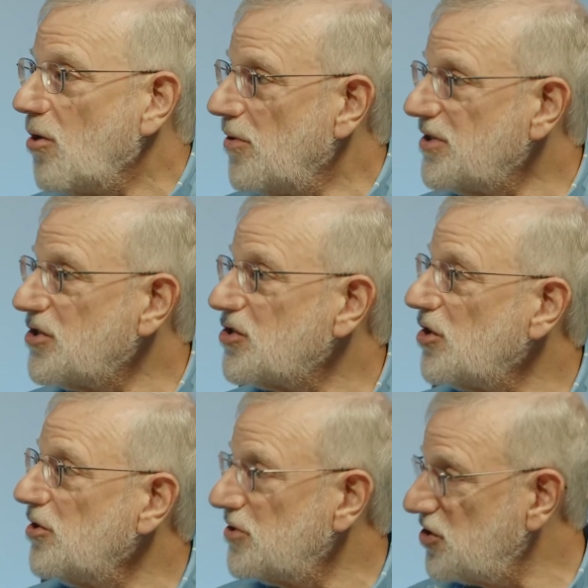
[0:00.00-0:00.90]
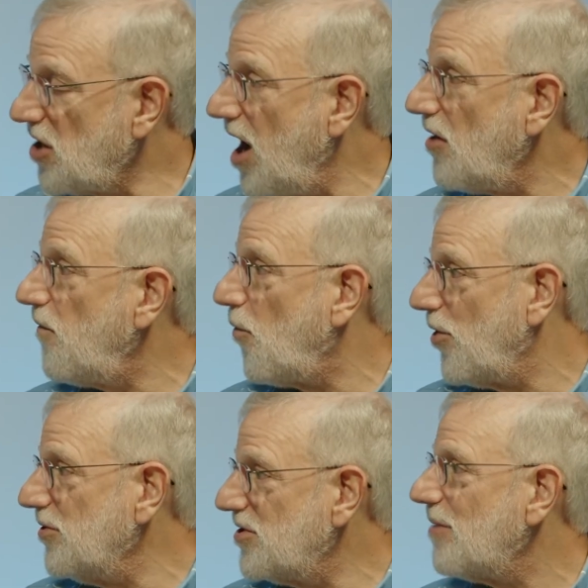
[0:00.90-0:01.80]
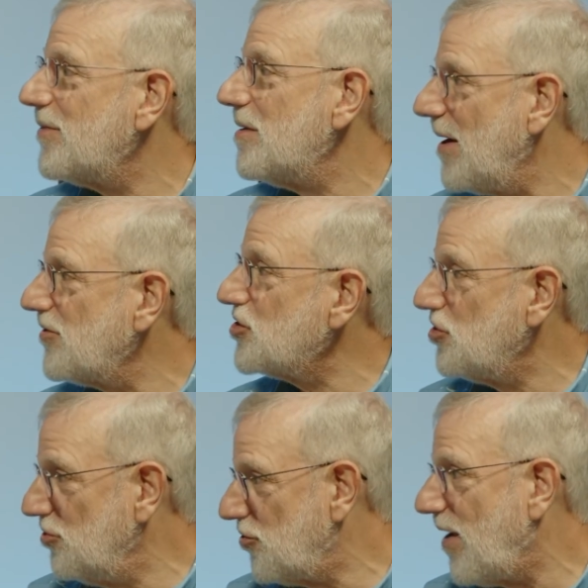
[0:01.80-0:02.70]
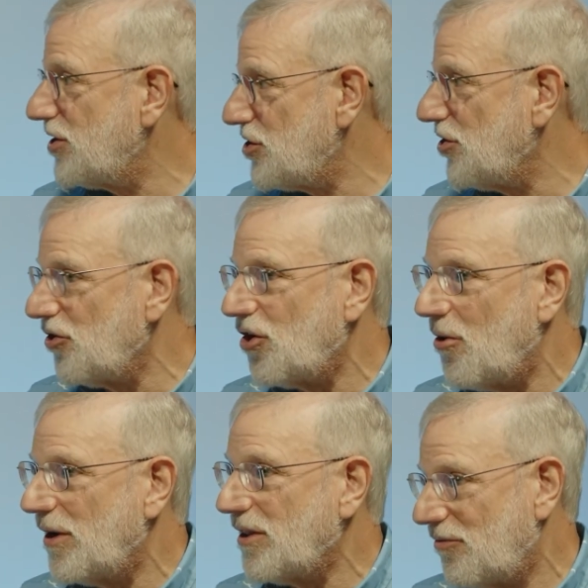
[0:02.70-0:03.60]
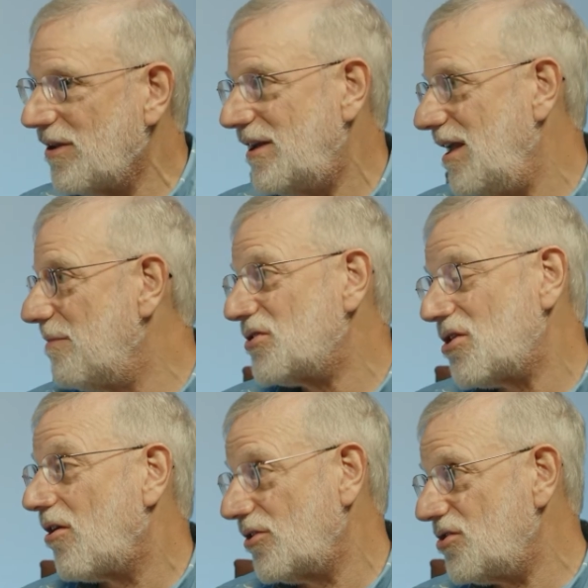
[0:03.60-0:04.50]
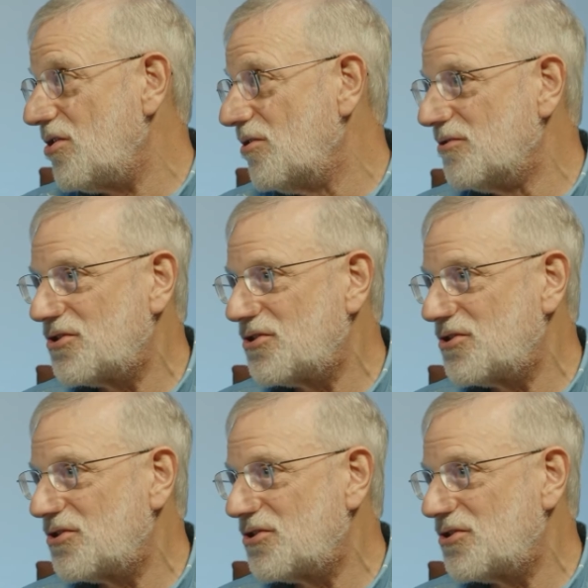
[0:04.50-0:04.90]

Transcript: this is a new style for you. Tell me about this new direction you're going. They really keep us on our toes.